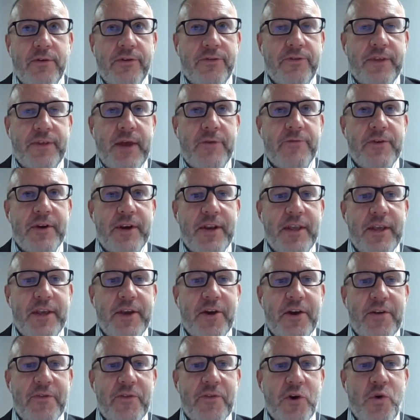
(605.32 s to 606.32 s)
is definitely
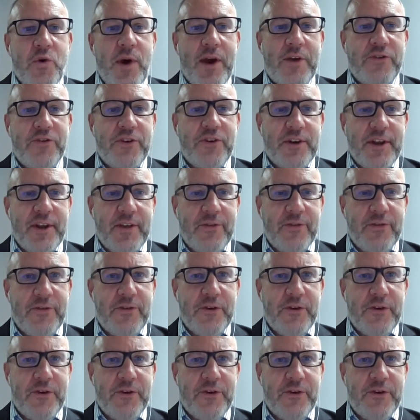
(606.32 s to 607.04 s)
kind of a question as